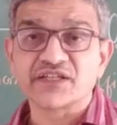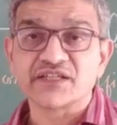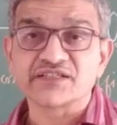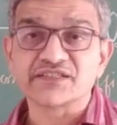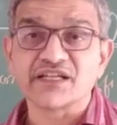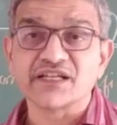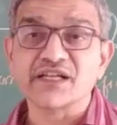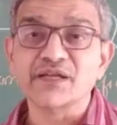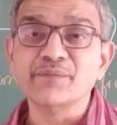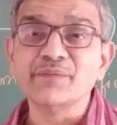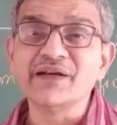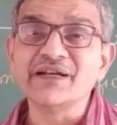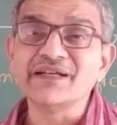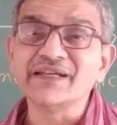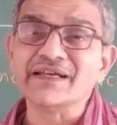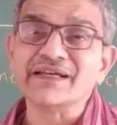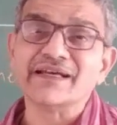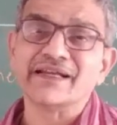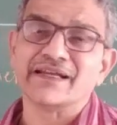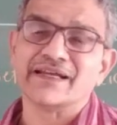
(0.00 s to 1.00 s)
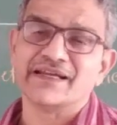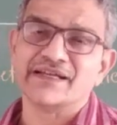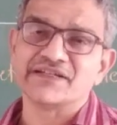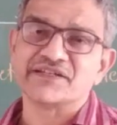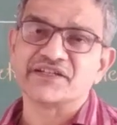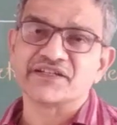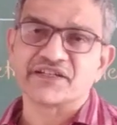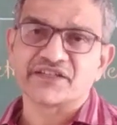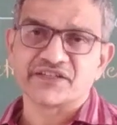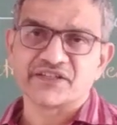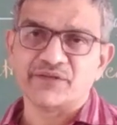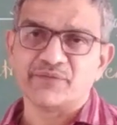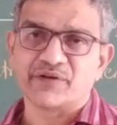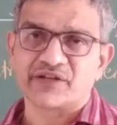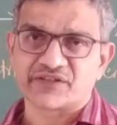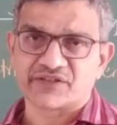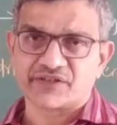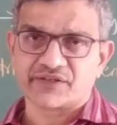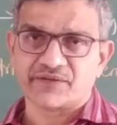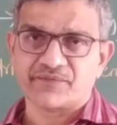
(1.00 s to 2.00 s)
that is a limiting reagent.
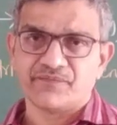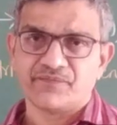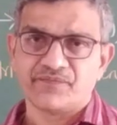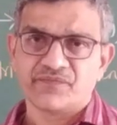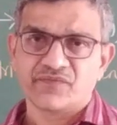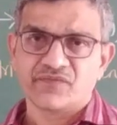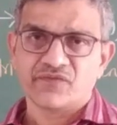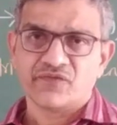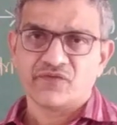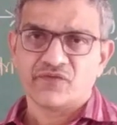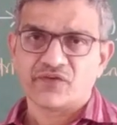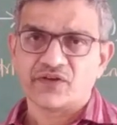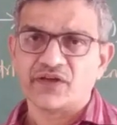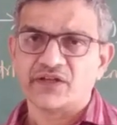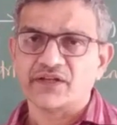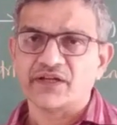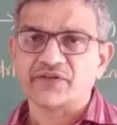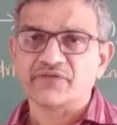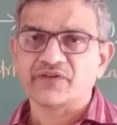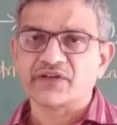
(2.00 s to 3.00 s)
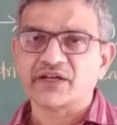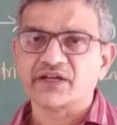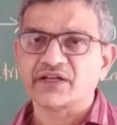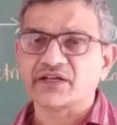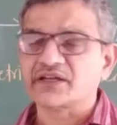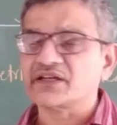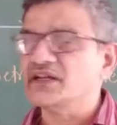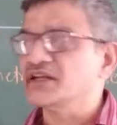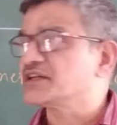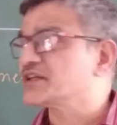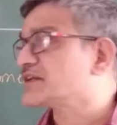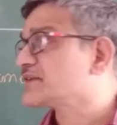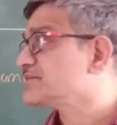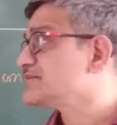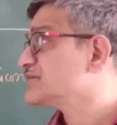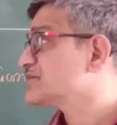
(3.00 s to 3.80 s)
Okay, that we can take later.